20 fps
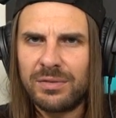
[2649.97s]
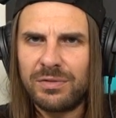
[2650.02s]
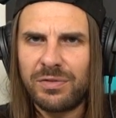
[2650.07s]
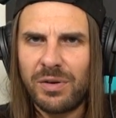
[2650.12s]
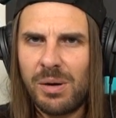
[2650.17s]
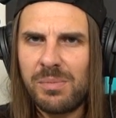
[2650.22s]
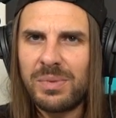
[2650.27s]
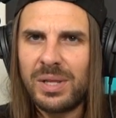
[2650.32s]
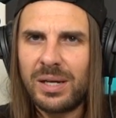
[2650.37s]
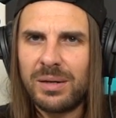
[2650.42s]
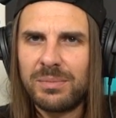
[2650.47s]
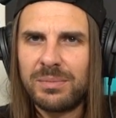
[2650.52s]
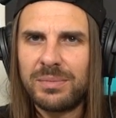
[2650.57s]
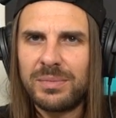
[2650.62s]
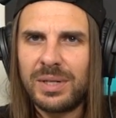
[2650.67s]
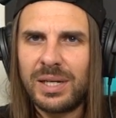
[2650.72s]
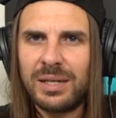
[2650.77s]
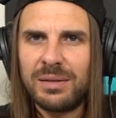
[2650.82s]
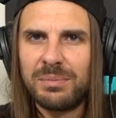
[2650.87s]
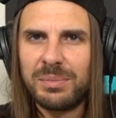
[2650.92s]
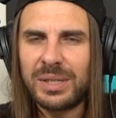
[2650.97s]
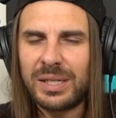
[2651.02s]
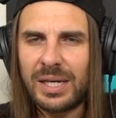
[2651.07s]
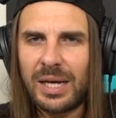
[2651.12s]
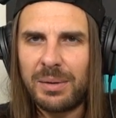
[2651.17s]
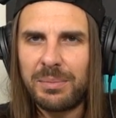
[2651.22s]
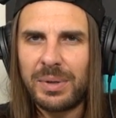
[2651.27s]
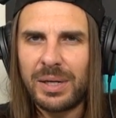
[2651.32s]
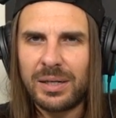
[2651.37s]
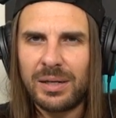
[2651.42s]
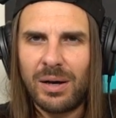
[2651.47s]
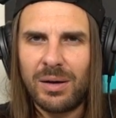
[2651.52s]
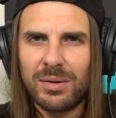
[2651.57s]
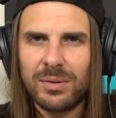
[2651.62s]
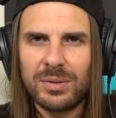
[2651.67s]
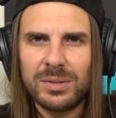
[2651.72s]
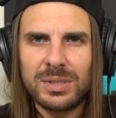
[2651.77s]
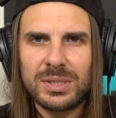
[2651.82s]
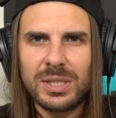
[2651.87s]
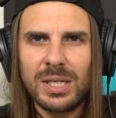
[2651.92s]
from them and became
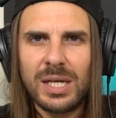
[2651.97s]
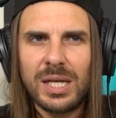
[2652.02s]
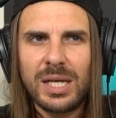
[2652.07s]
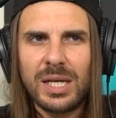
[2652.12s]
McDonald's.